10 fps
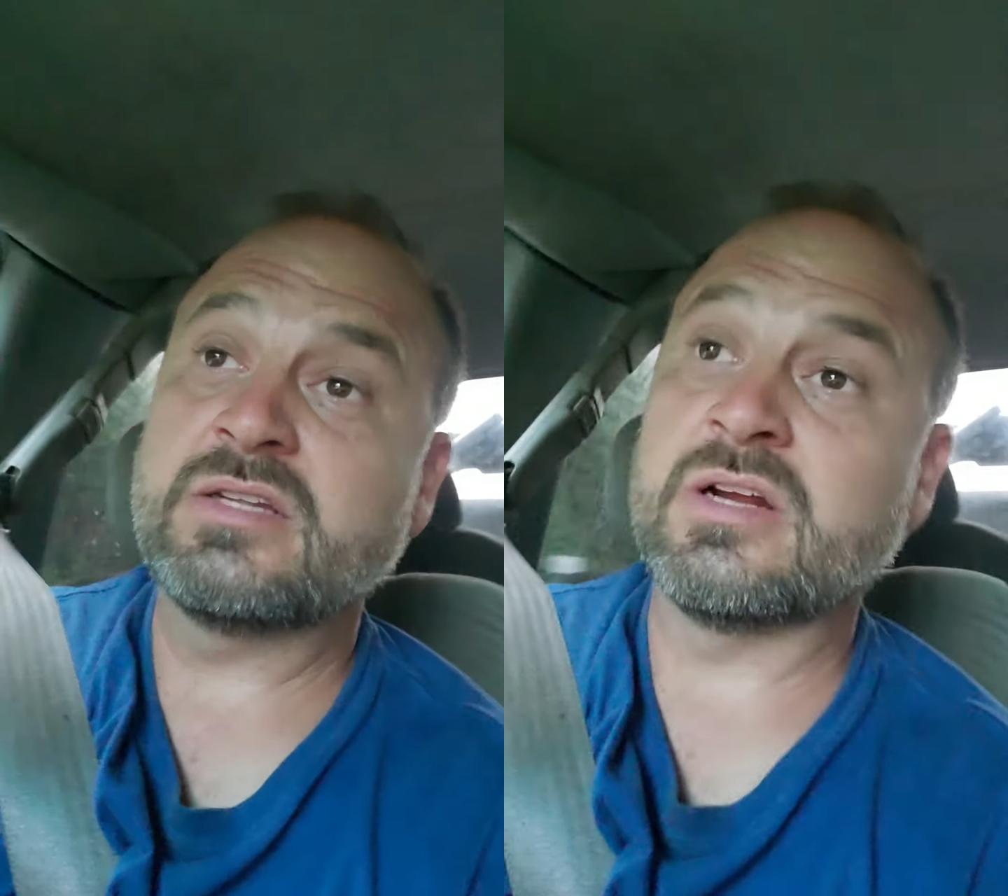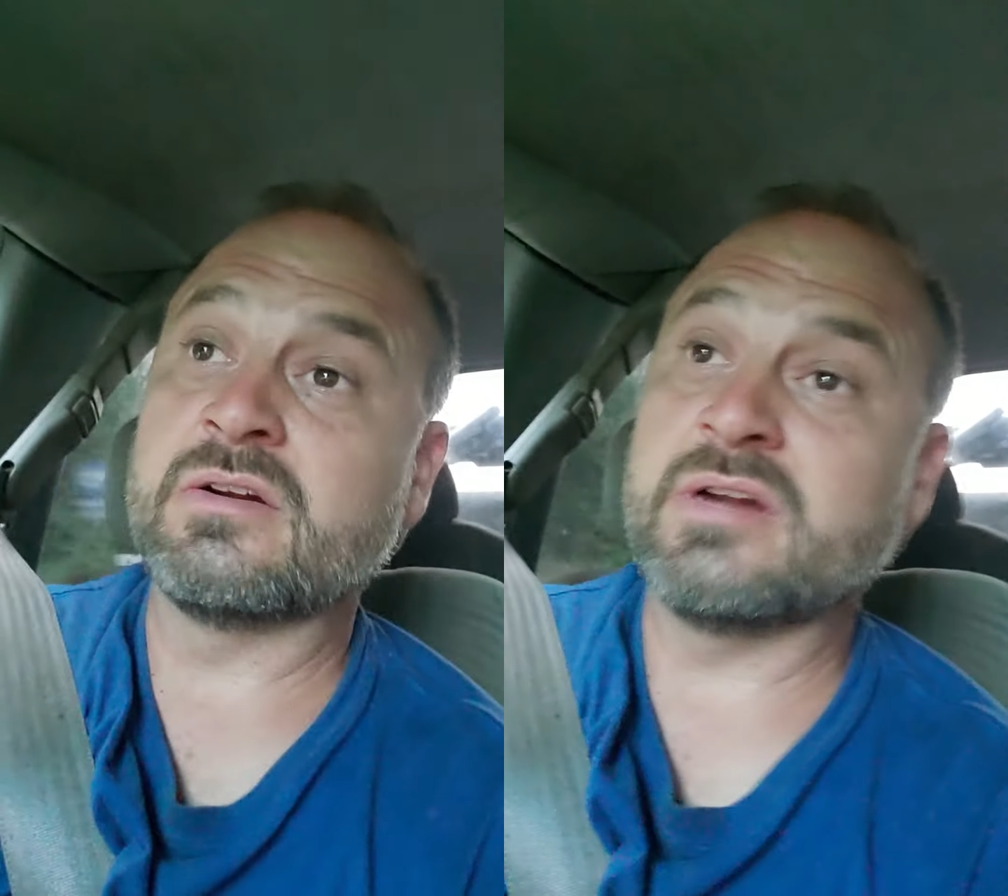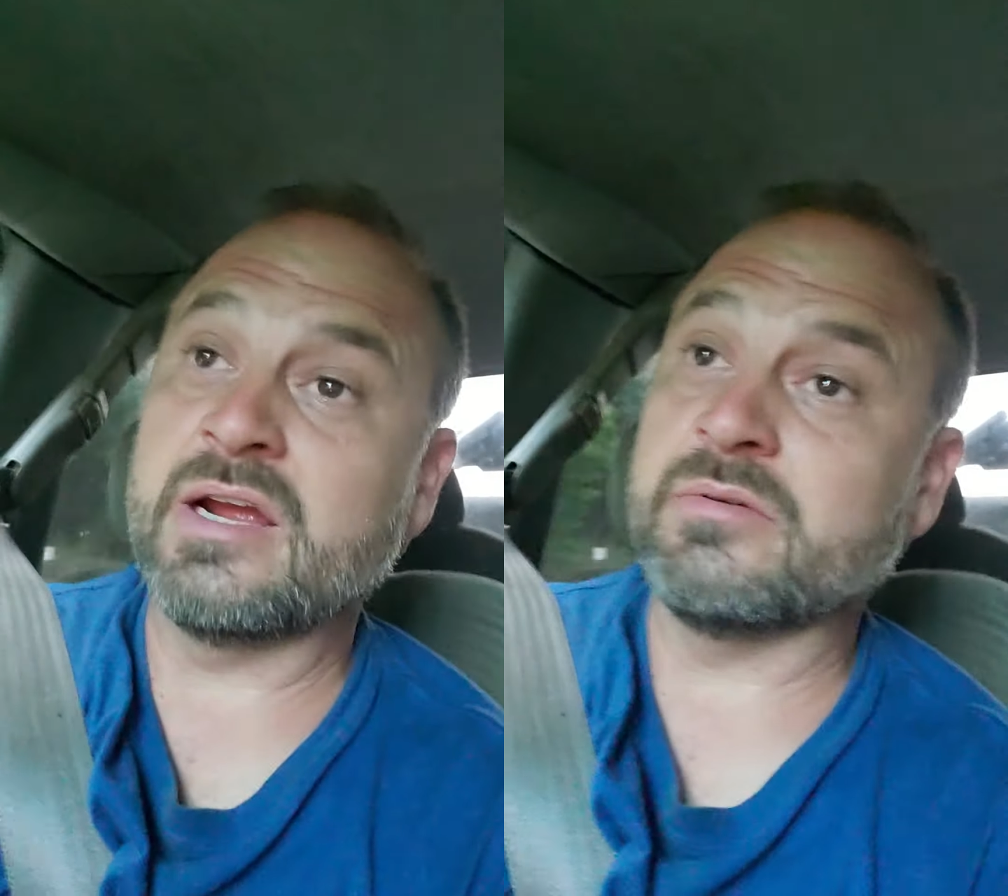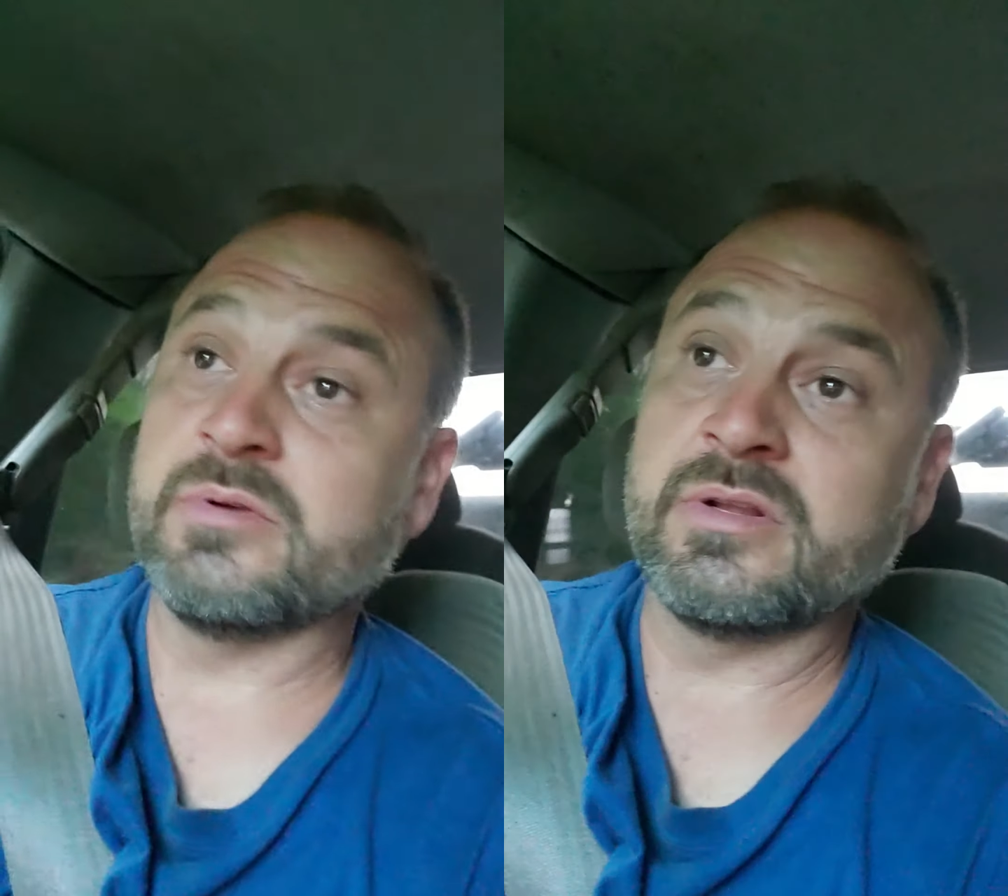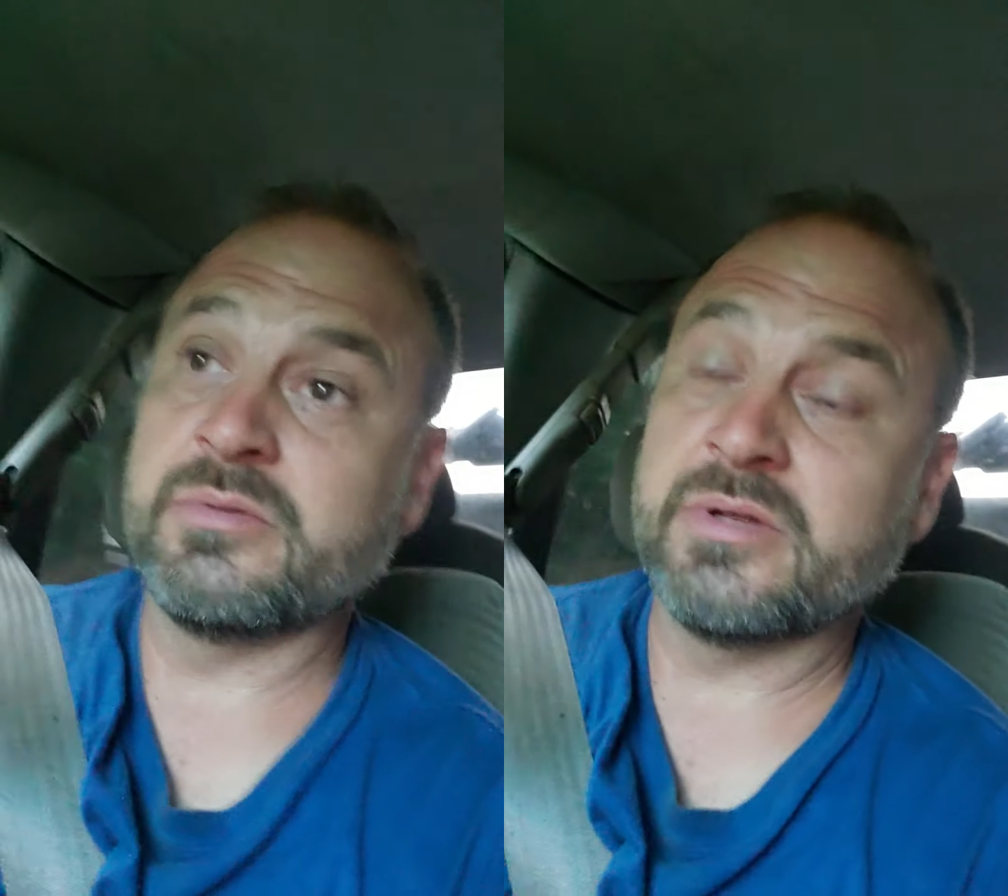turned out
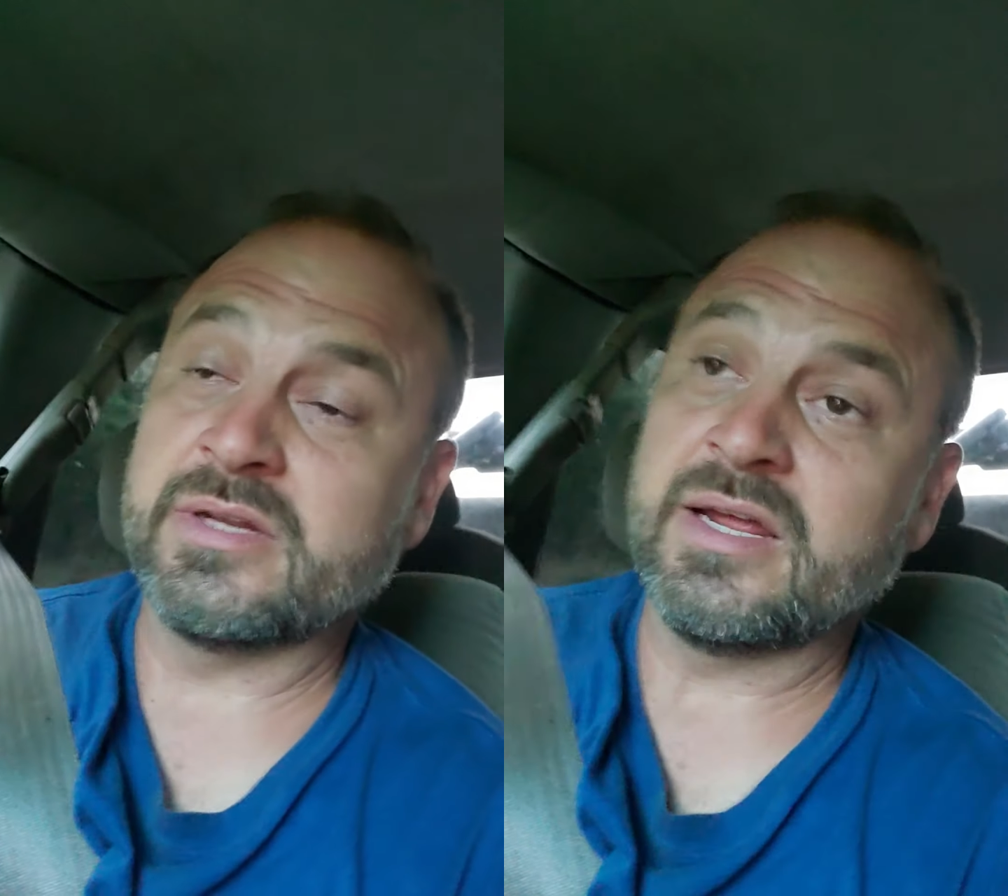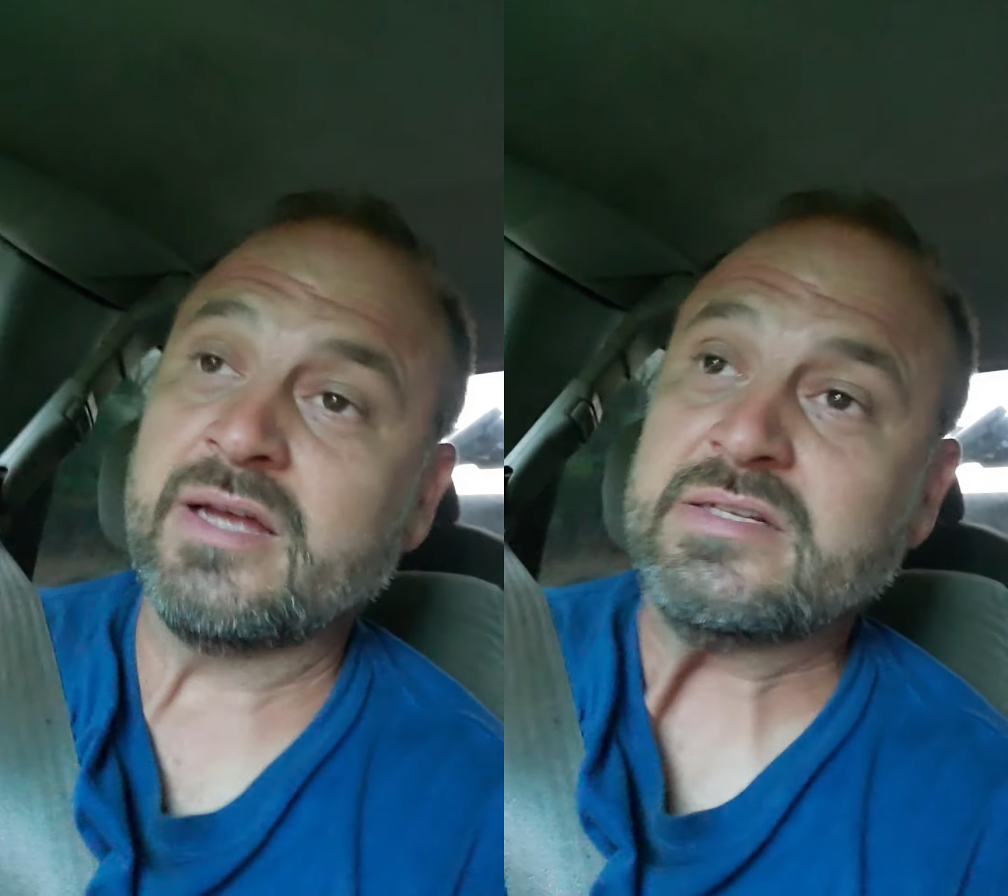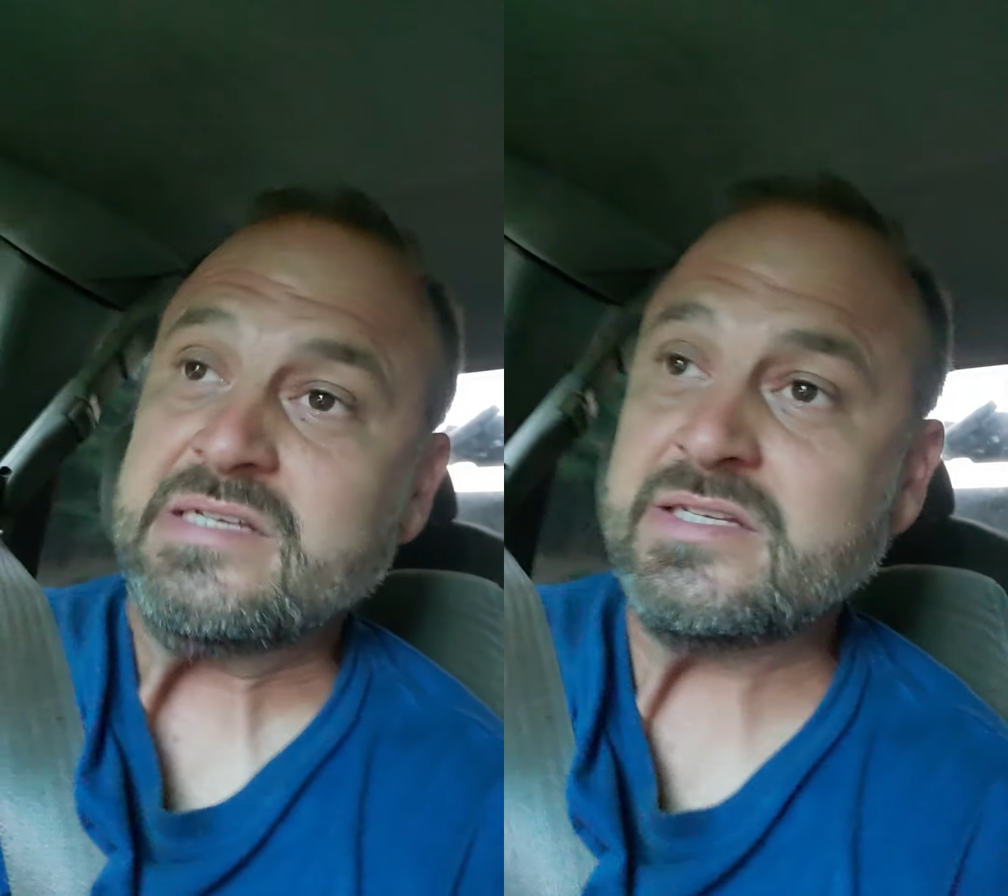really, really nice.